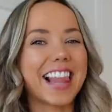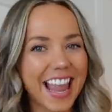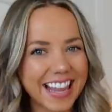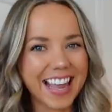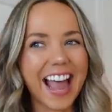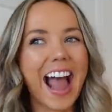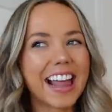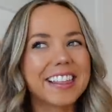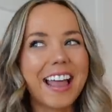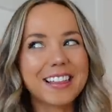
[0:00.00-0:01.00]
like
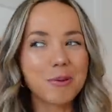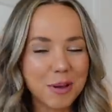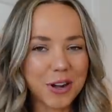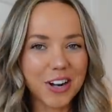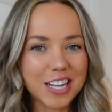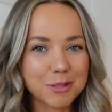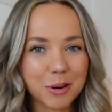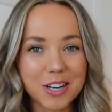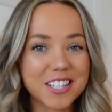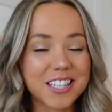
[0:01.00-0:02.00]
I like the bitterness
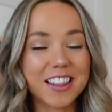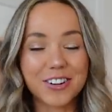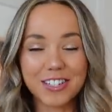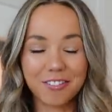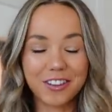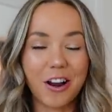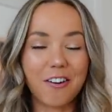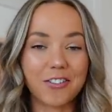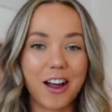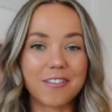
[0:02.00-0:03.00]
personally. They're definitely
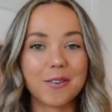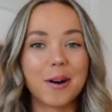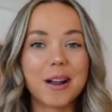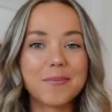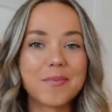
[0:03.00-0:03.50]
not for everyone,